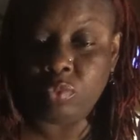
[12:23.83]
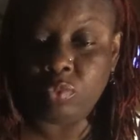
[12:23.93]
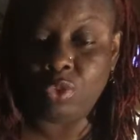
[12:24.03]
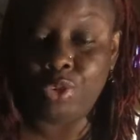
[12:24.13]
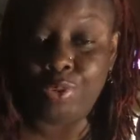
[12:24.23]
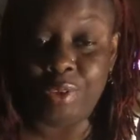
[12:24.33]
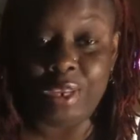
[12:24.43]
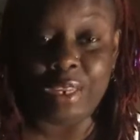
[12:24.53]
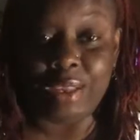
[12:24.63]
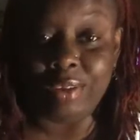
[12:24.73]
truly
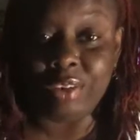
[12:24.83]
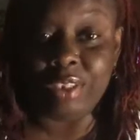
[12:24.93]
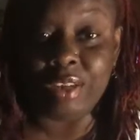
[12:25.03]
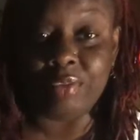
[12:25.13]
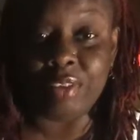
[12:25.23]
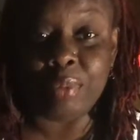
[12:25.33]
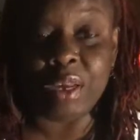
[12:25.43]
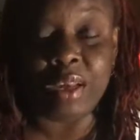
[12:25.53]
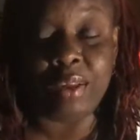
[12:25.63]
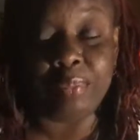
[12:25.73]
allow yourself to
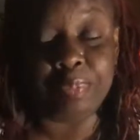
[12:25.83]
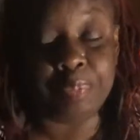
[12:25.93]
become,